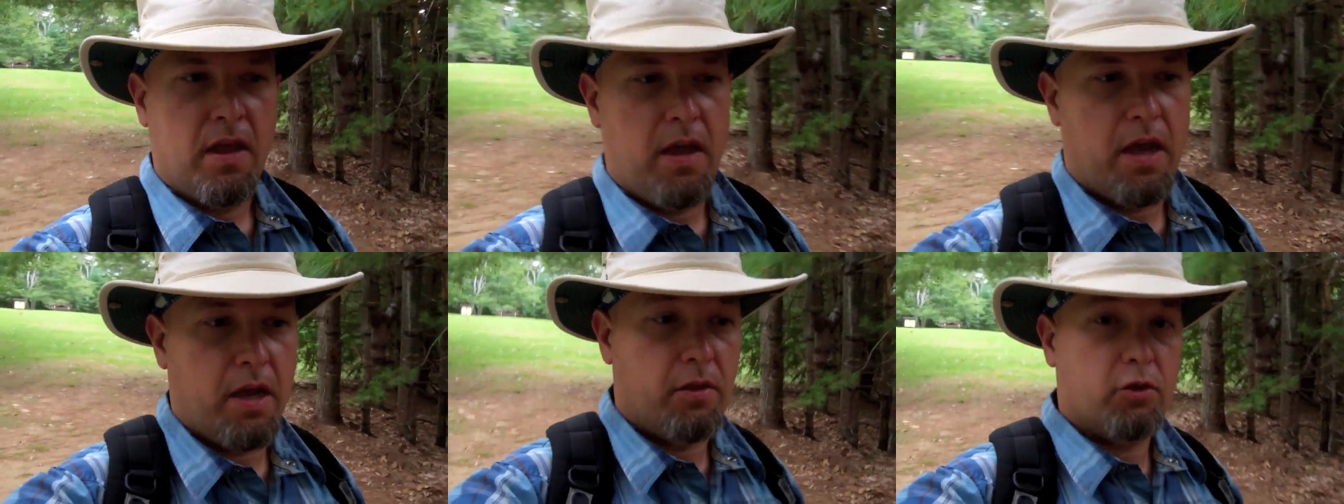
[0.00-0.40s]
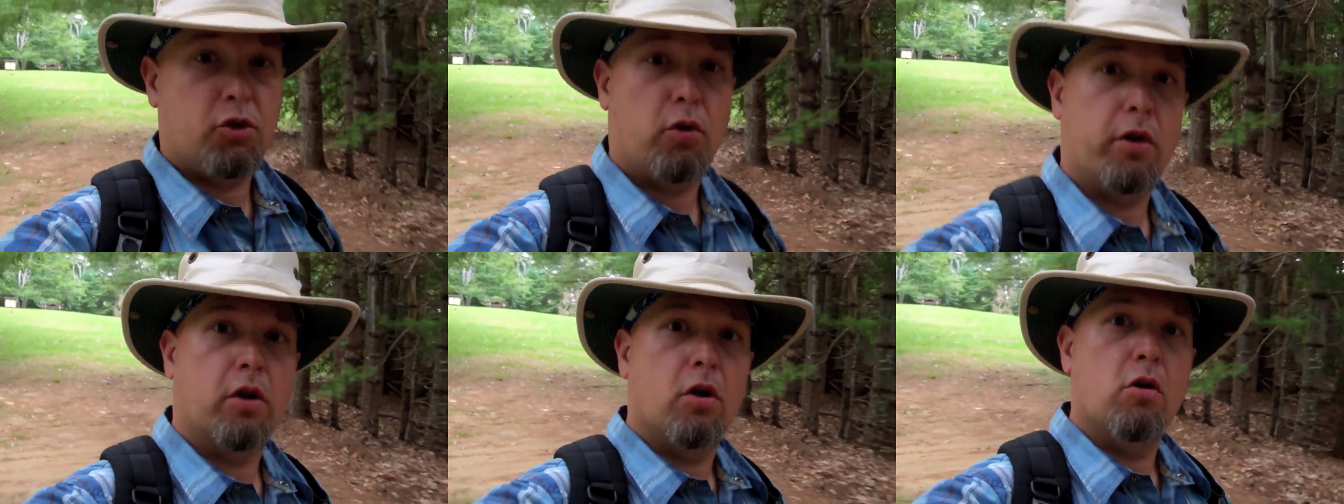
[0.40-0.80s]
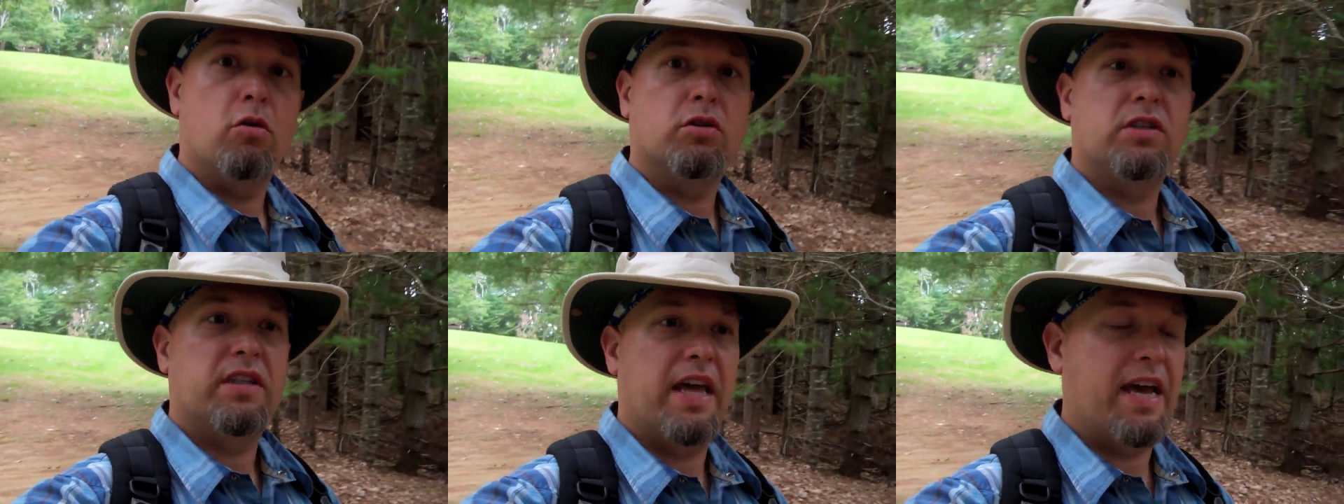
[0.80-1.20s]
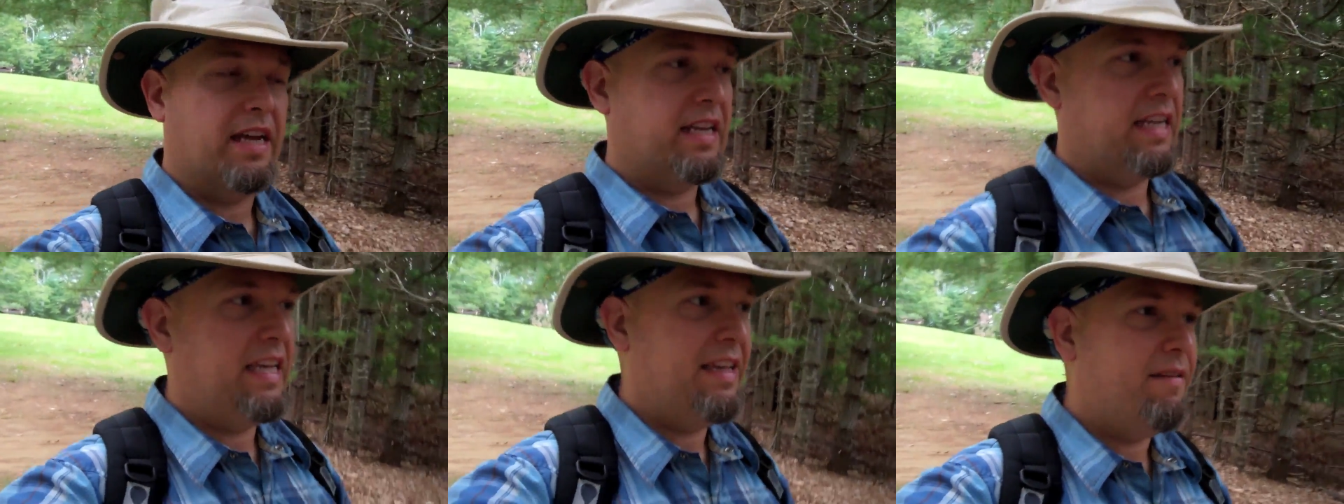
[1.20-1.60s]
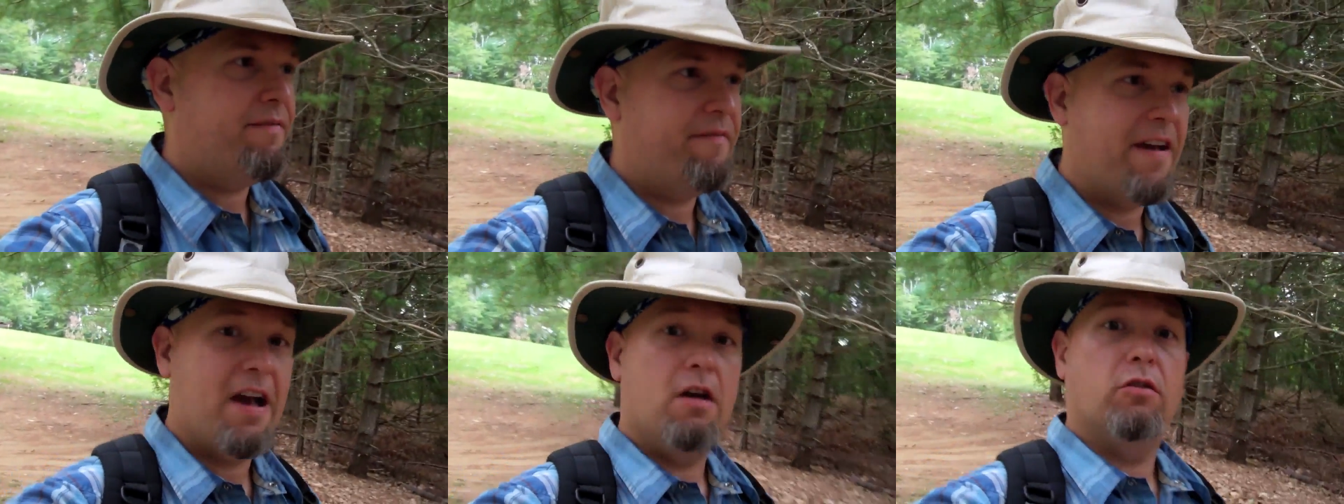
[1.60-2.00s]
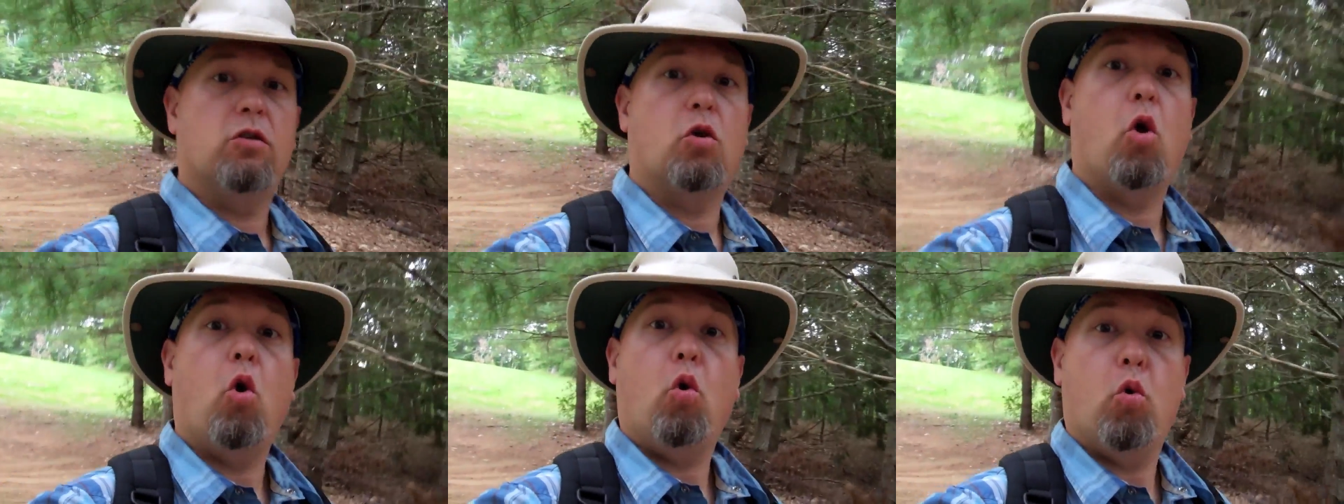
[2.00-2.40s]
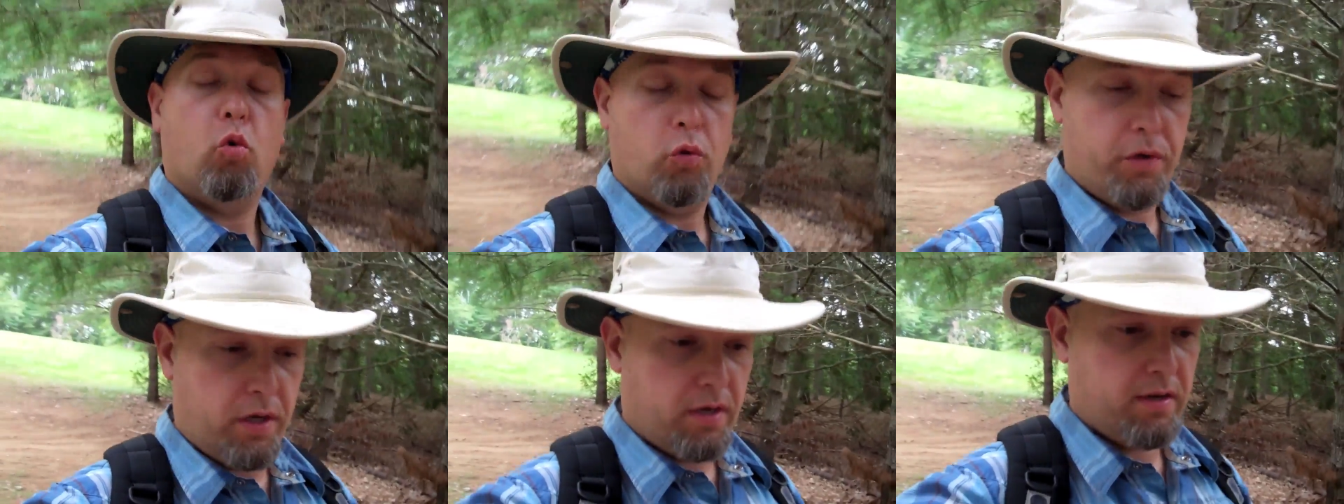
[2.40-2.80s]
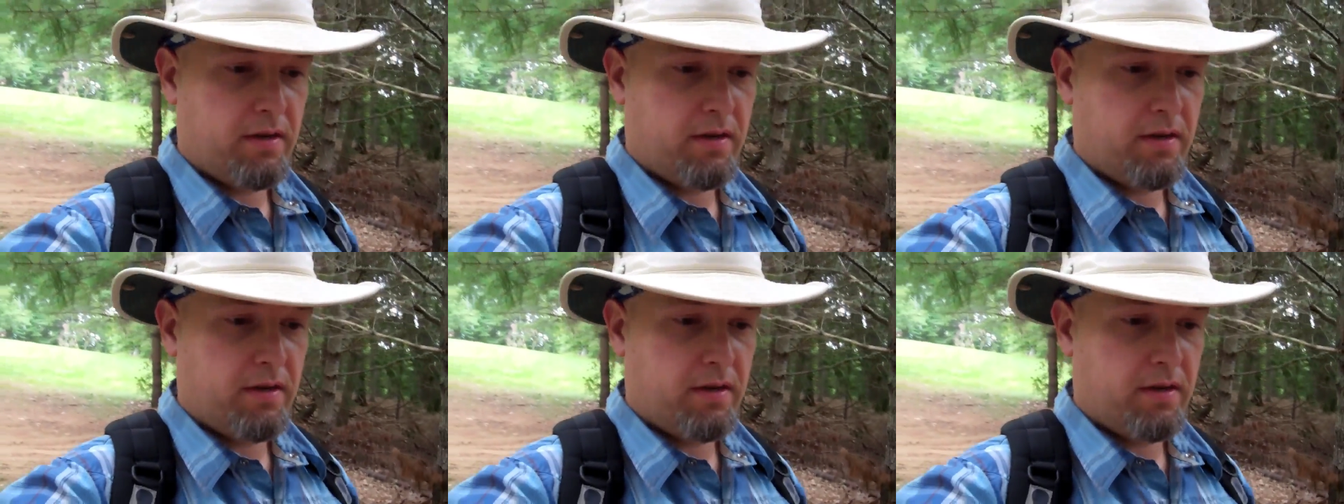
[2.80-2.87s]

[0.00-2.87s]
And the story goes that he found gold